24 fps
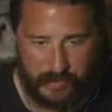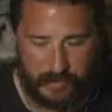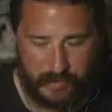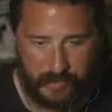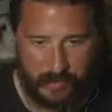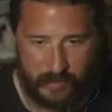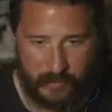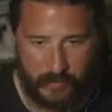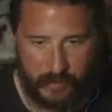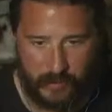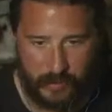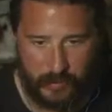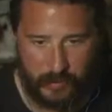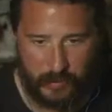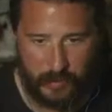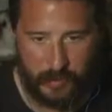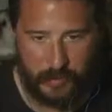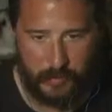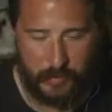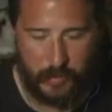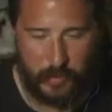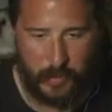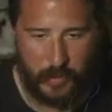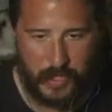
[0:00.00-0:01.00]
I literally, in the
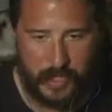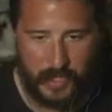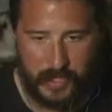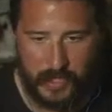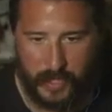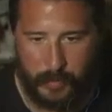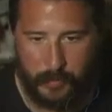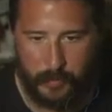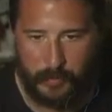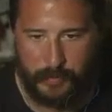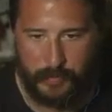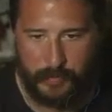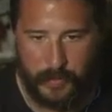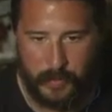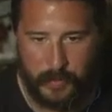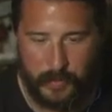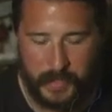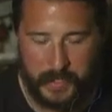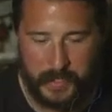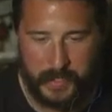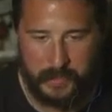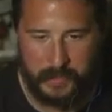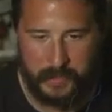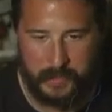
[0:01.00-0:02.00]
morning, I was
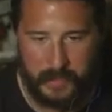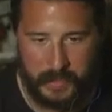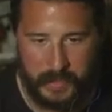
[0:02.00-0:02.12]
filming.